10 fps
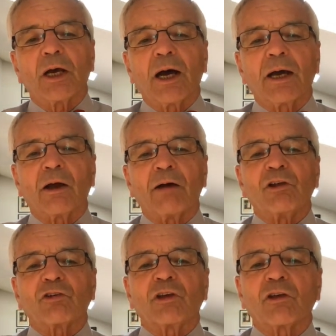It
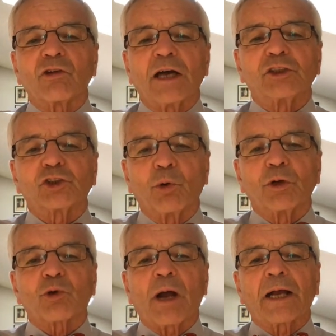obviously is not so
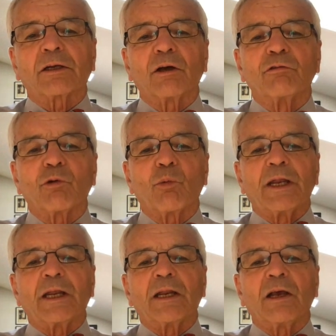attractive
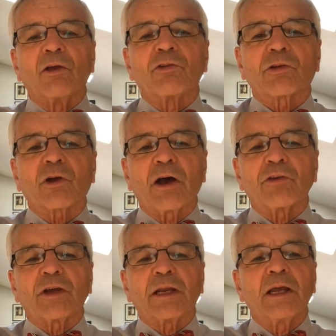when it is
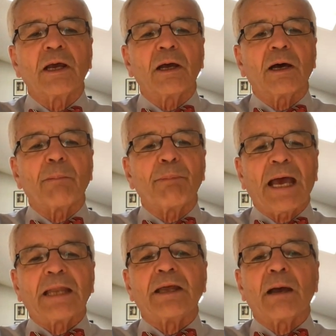causing a
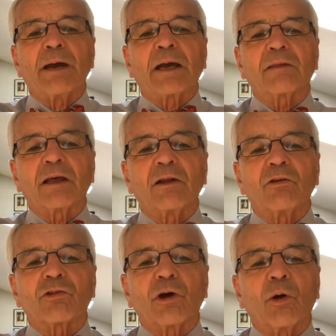pandemic that is
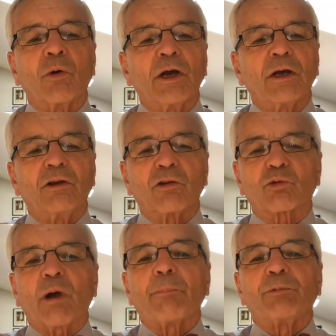so
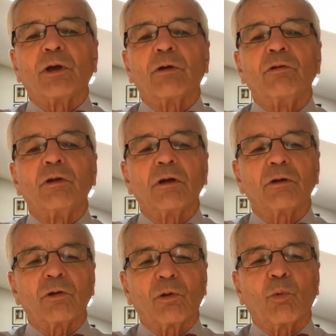disruptive
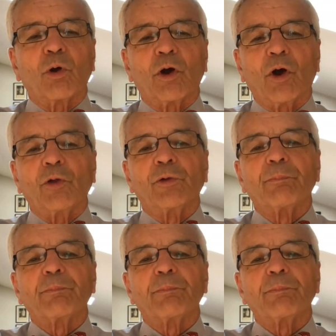to the world.